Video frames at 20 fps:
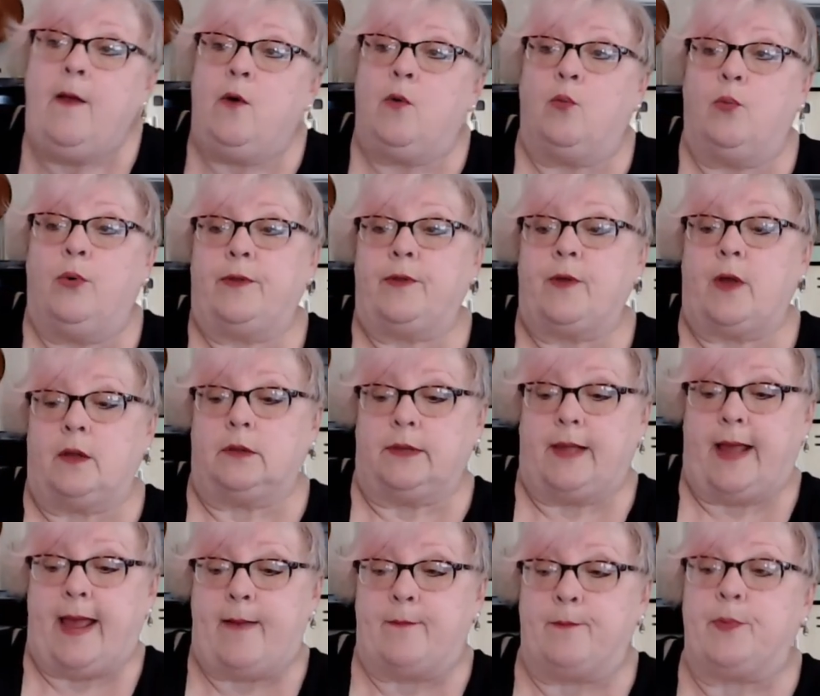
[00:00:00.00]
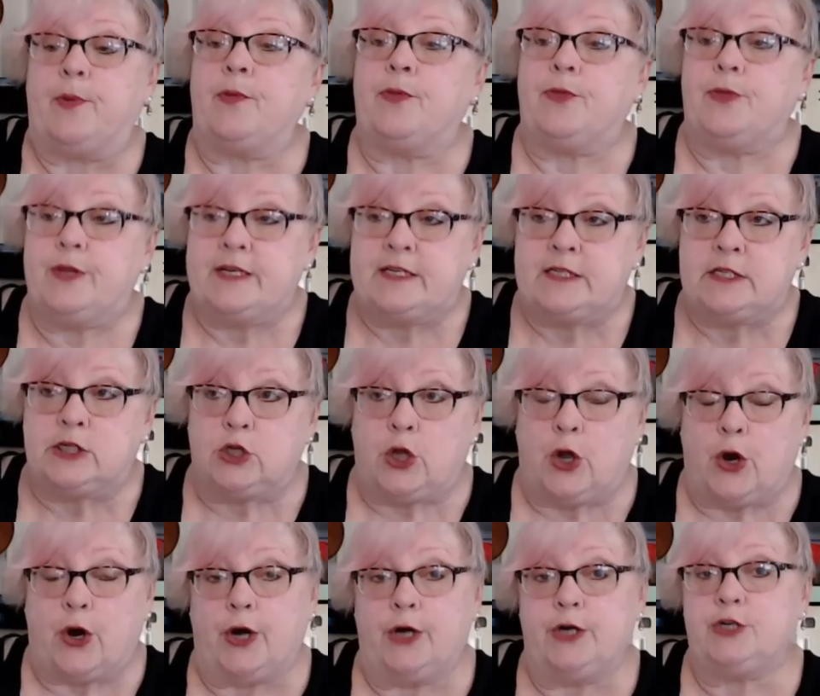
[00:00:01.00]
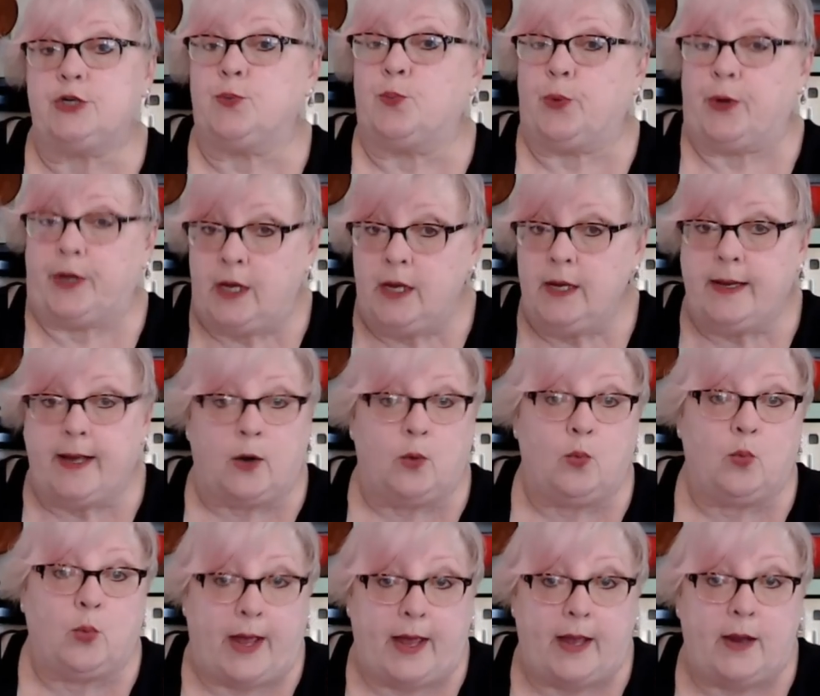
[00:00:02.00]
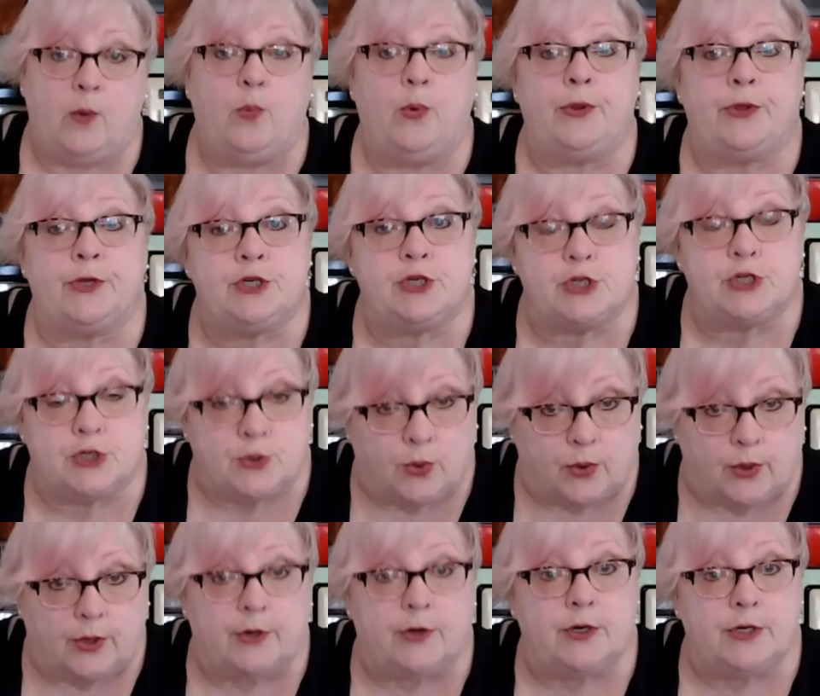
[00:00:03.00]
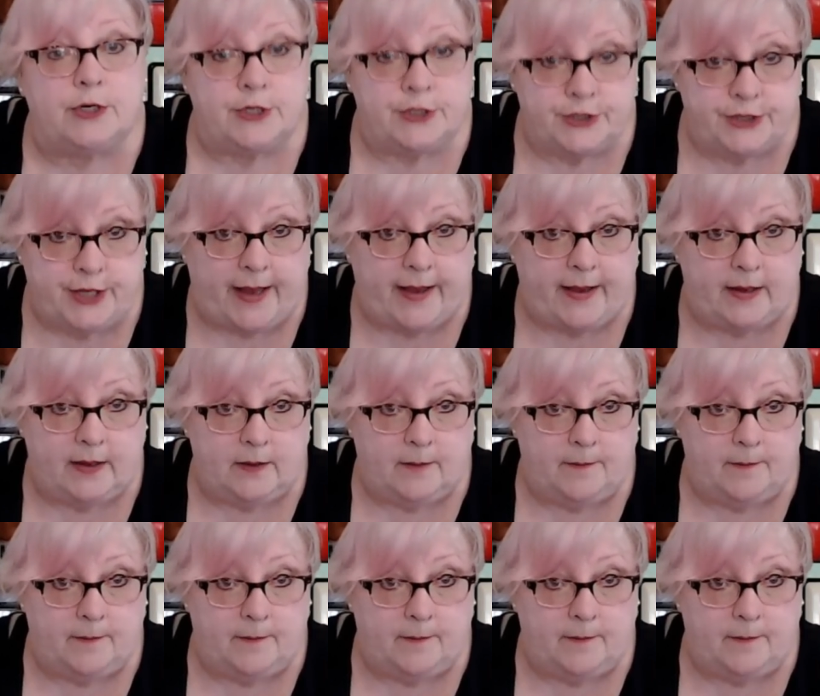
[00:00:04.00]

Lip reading: With a lamp this large, we can get away with a shorter shade.